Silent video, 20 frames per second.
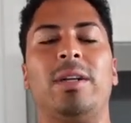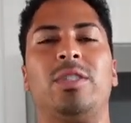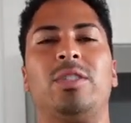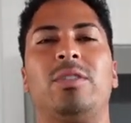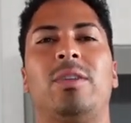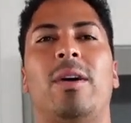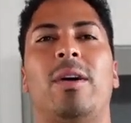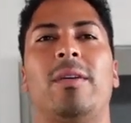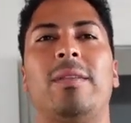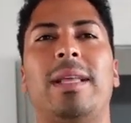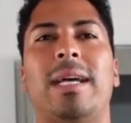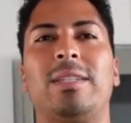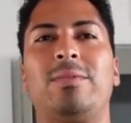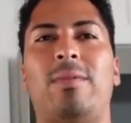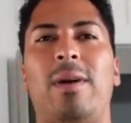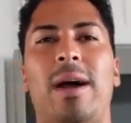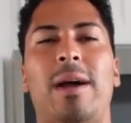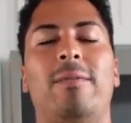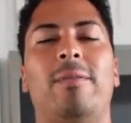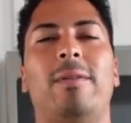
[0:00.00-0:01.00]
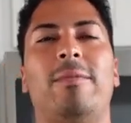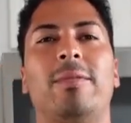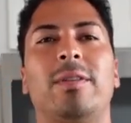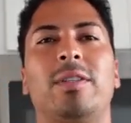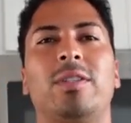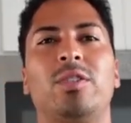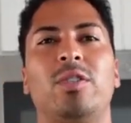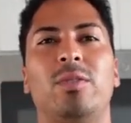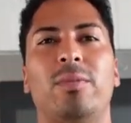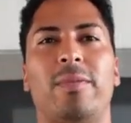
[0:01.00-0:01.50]
So that's why I went with
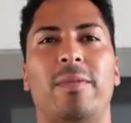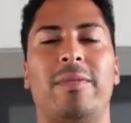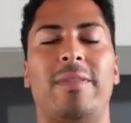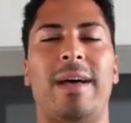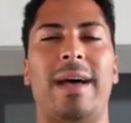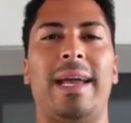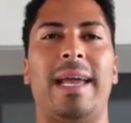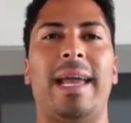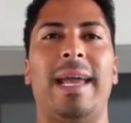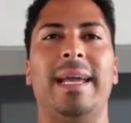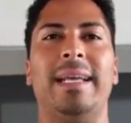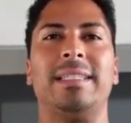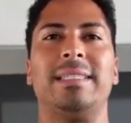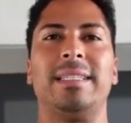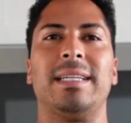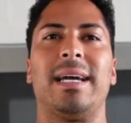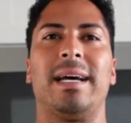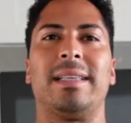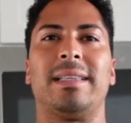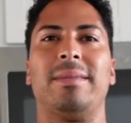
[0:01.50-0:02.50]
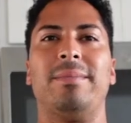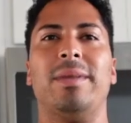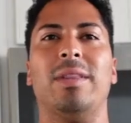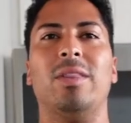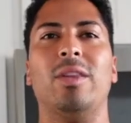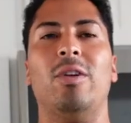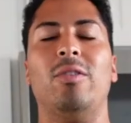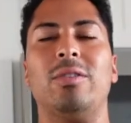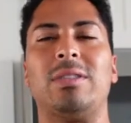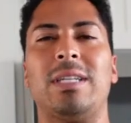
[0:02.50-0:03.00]
the Superfly 8s and got them in
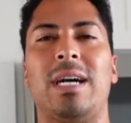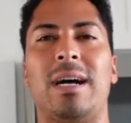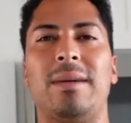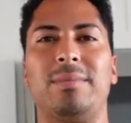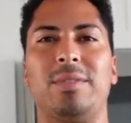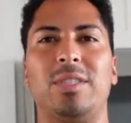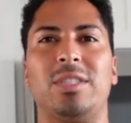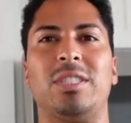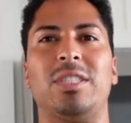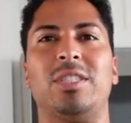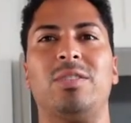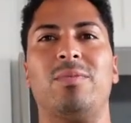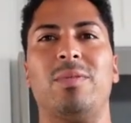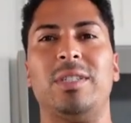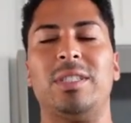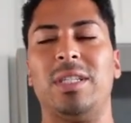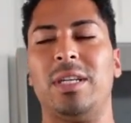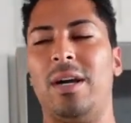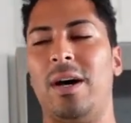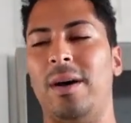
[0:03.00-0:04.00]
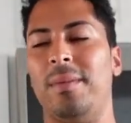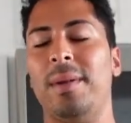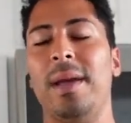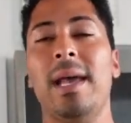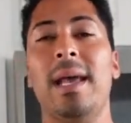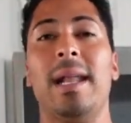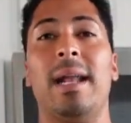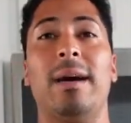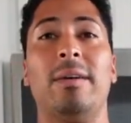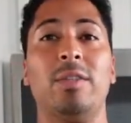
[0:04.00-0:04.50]
low top just to switch it up.
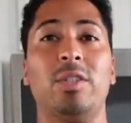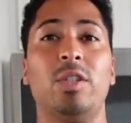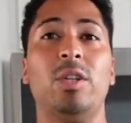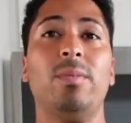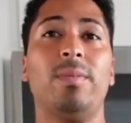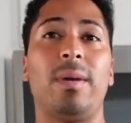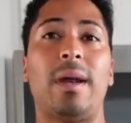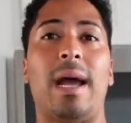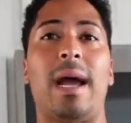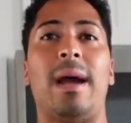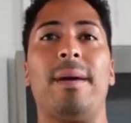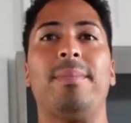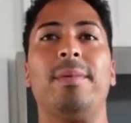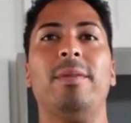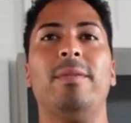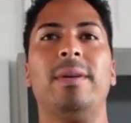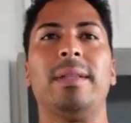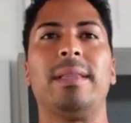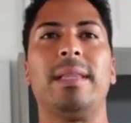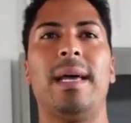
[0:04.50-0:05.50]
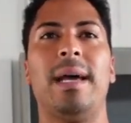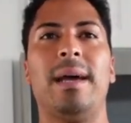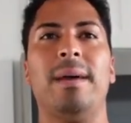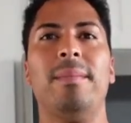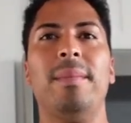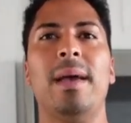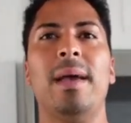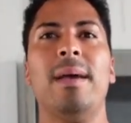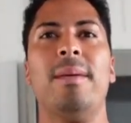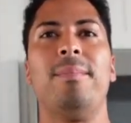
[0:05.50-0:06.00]
And I was super happy with them.
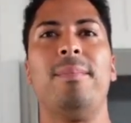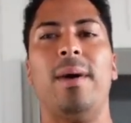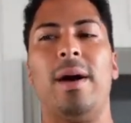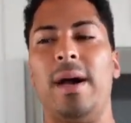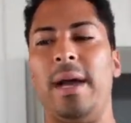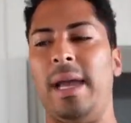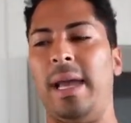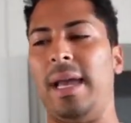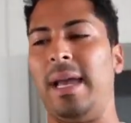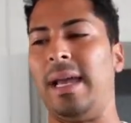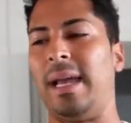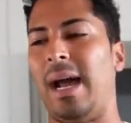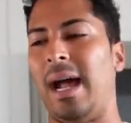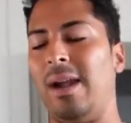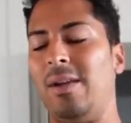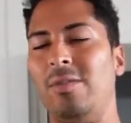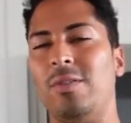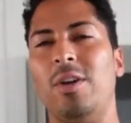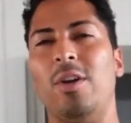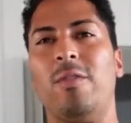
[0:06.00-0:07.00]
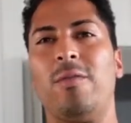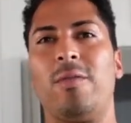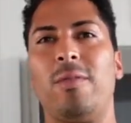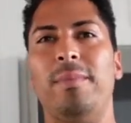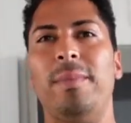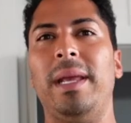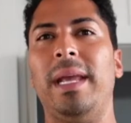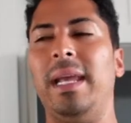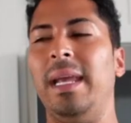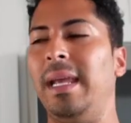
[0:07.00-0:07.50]
But I don't know, for
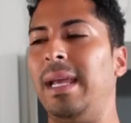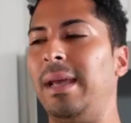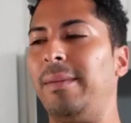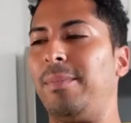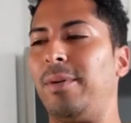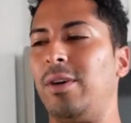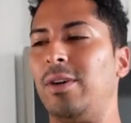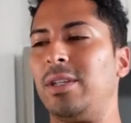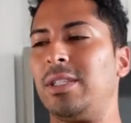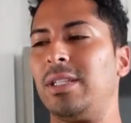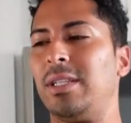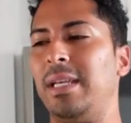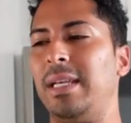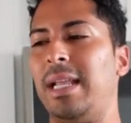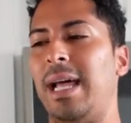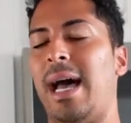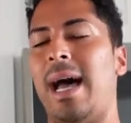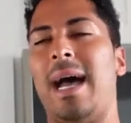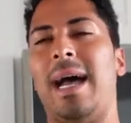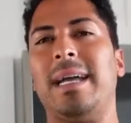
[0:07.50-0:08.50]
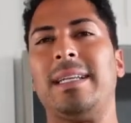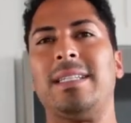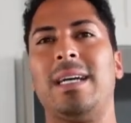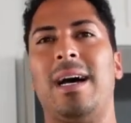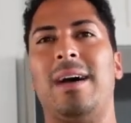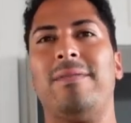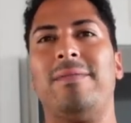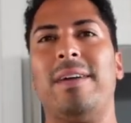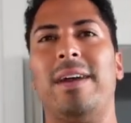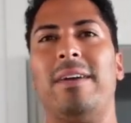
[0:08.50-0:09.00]
me personally, the high
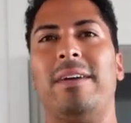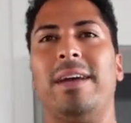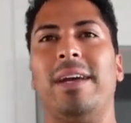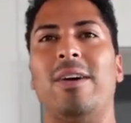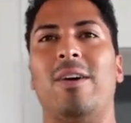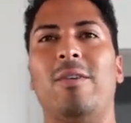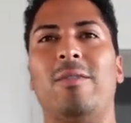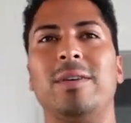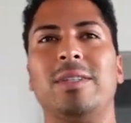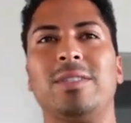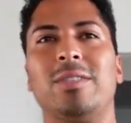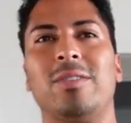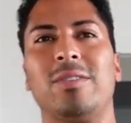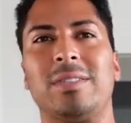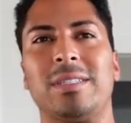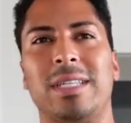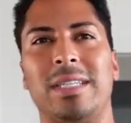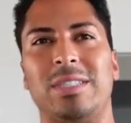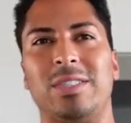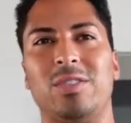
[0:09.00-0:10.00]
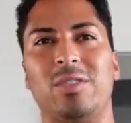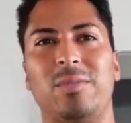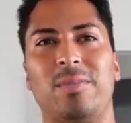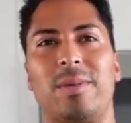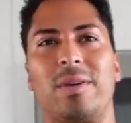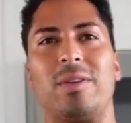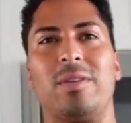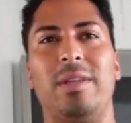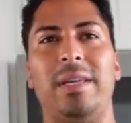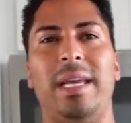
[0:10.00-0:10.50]
top variant always looks like
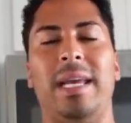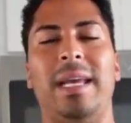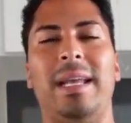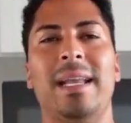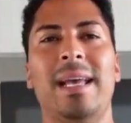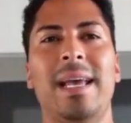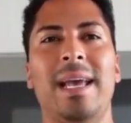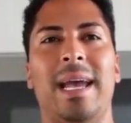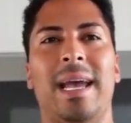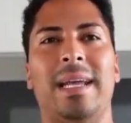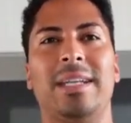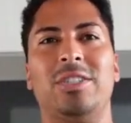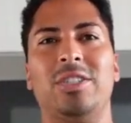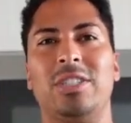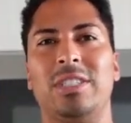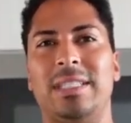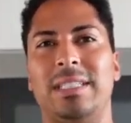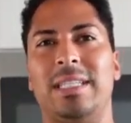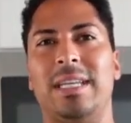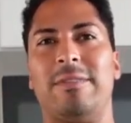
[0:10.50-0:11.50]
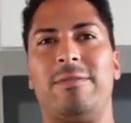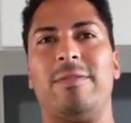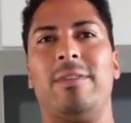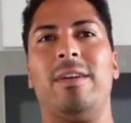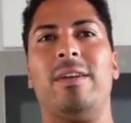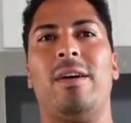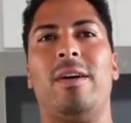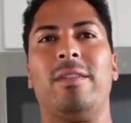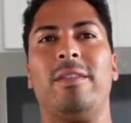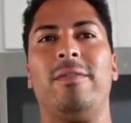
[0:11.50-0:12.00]
super clean and just
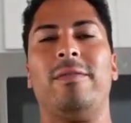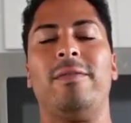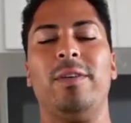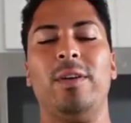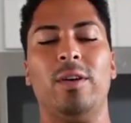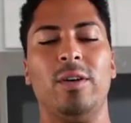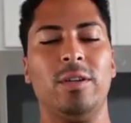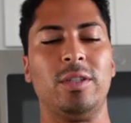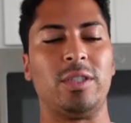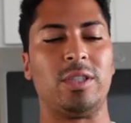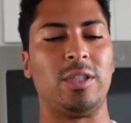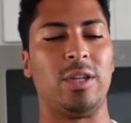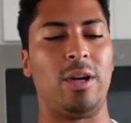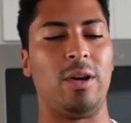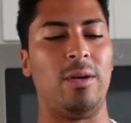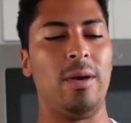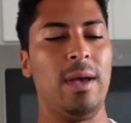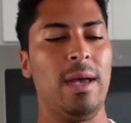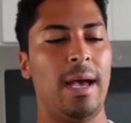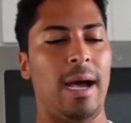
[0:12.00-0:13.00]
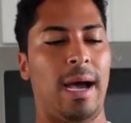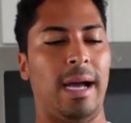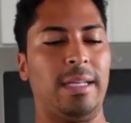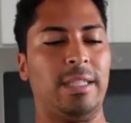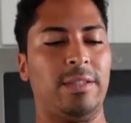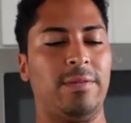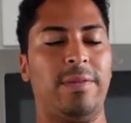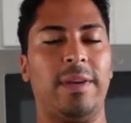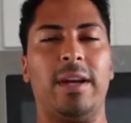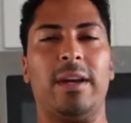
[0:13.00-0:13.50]
different on the field. So I
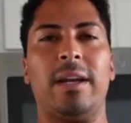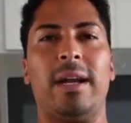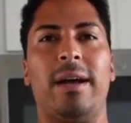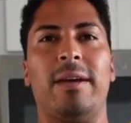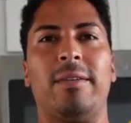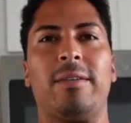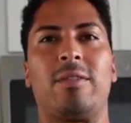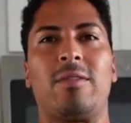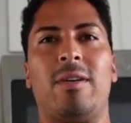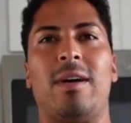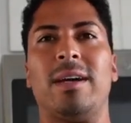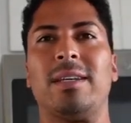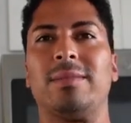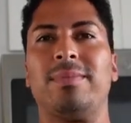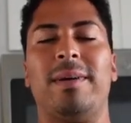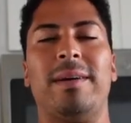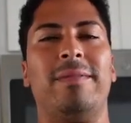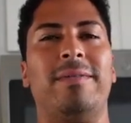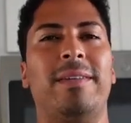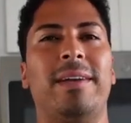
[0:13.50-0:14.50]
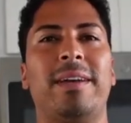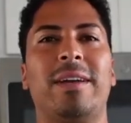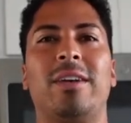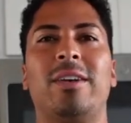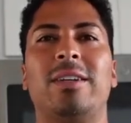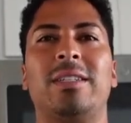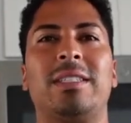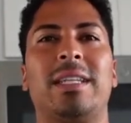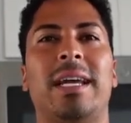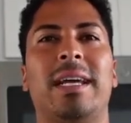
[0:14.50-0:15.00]
just figured I would cross my
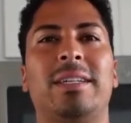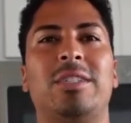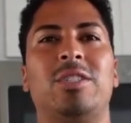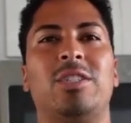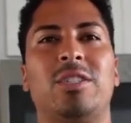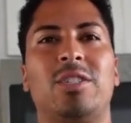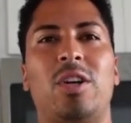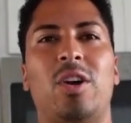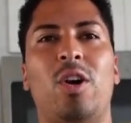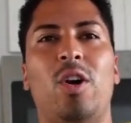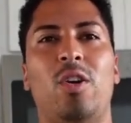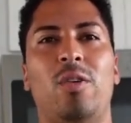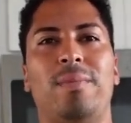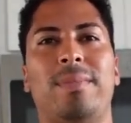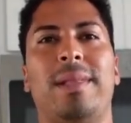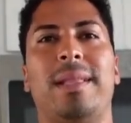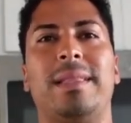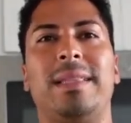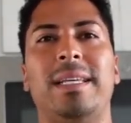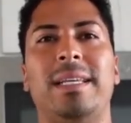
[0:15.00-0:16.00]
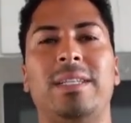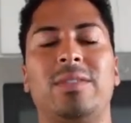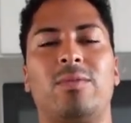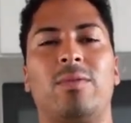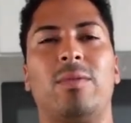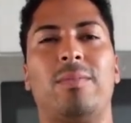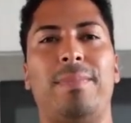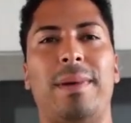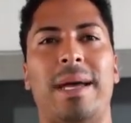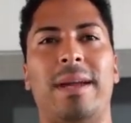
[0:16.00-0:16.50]
fingers and just hope that these
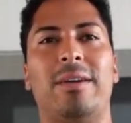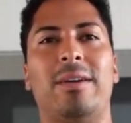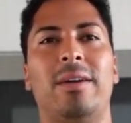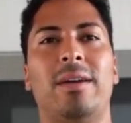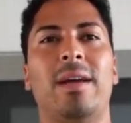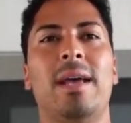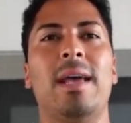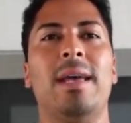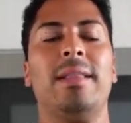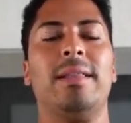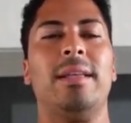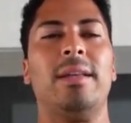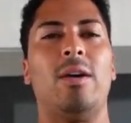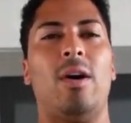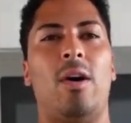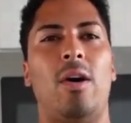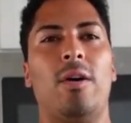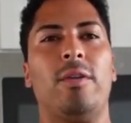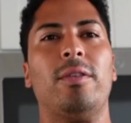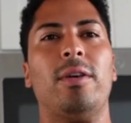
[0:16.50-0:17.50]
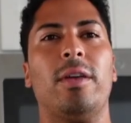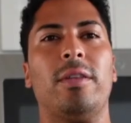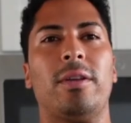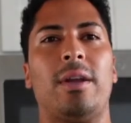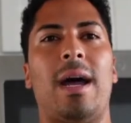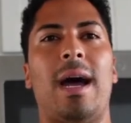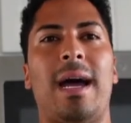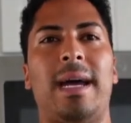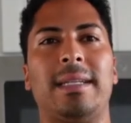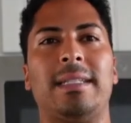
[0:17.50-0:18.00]
were better than all the other
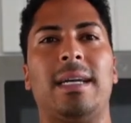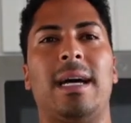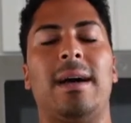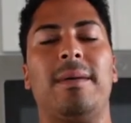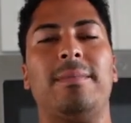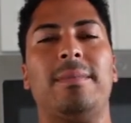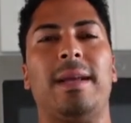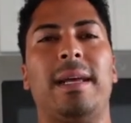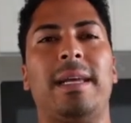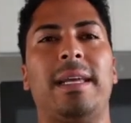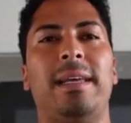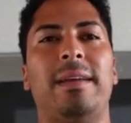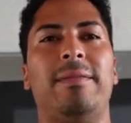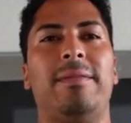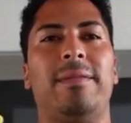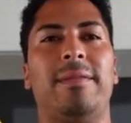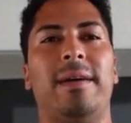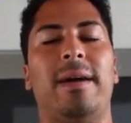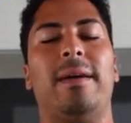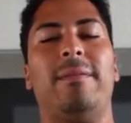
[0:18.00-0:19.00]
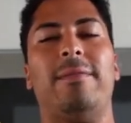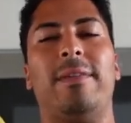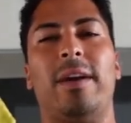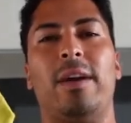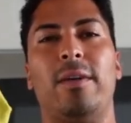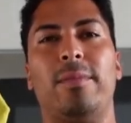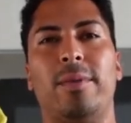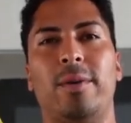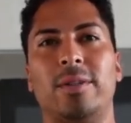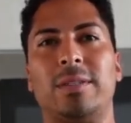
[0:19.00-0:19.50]
high top Nike
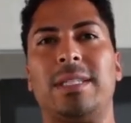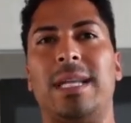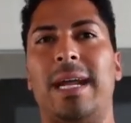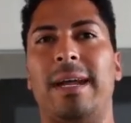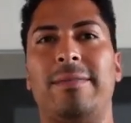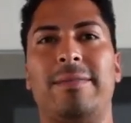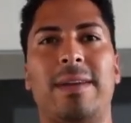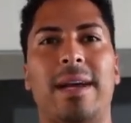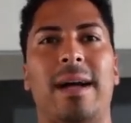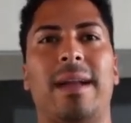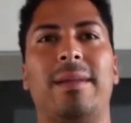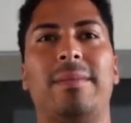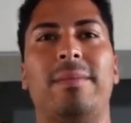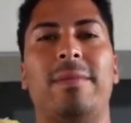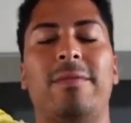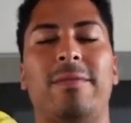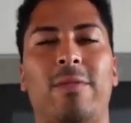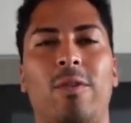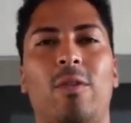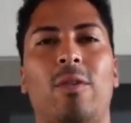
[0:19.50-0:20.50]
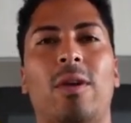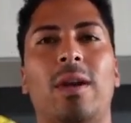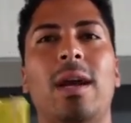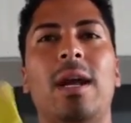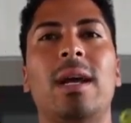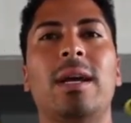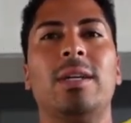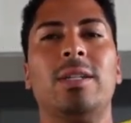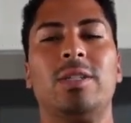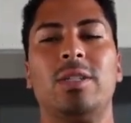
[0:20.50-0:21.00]
variables that I've gotten before.
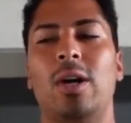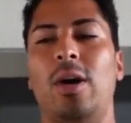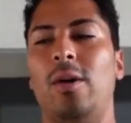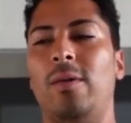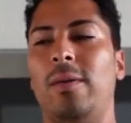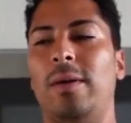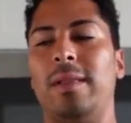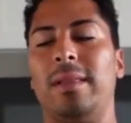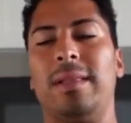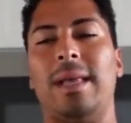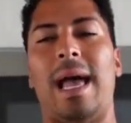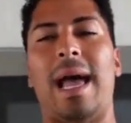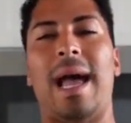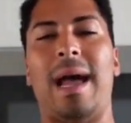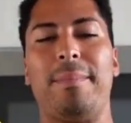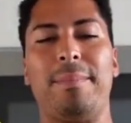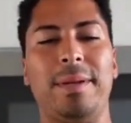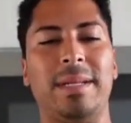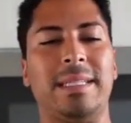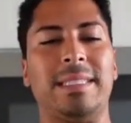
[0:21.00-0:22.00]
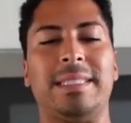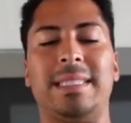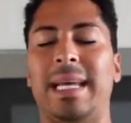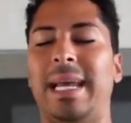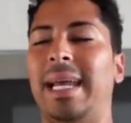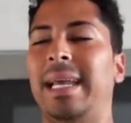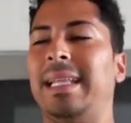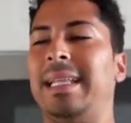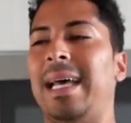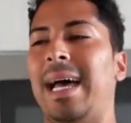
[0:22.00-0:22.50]
So happy to
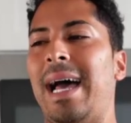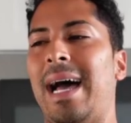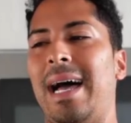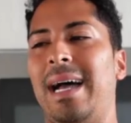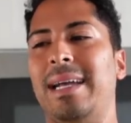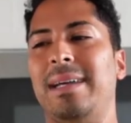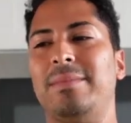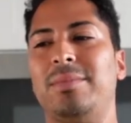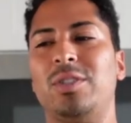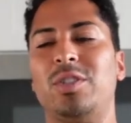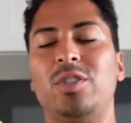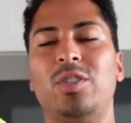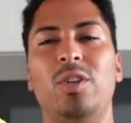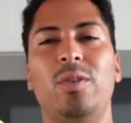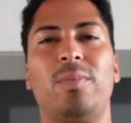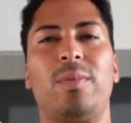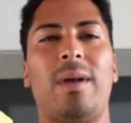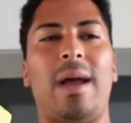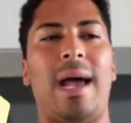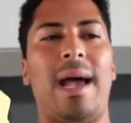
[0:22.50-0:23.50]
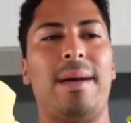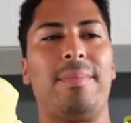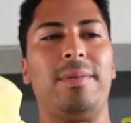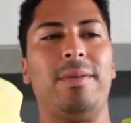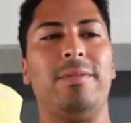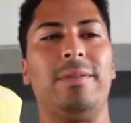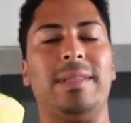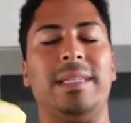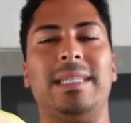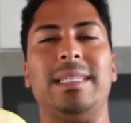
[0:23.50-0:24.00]
say that I am super happy
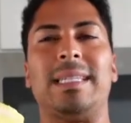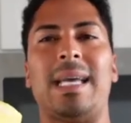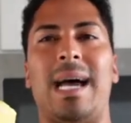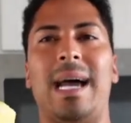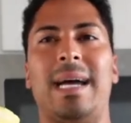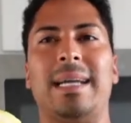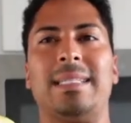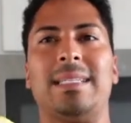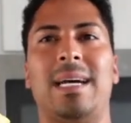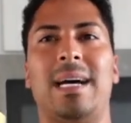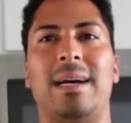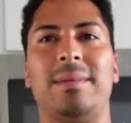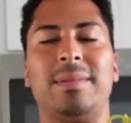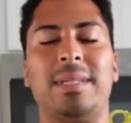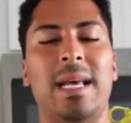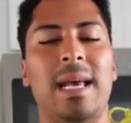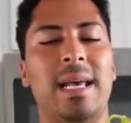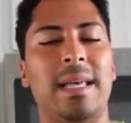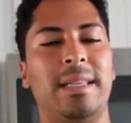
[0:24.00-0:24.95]
with these high tops.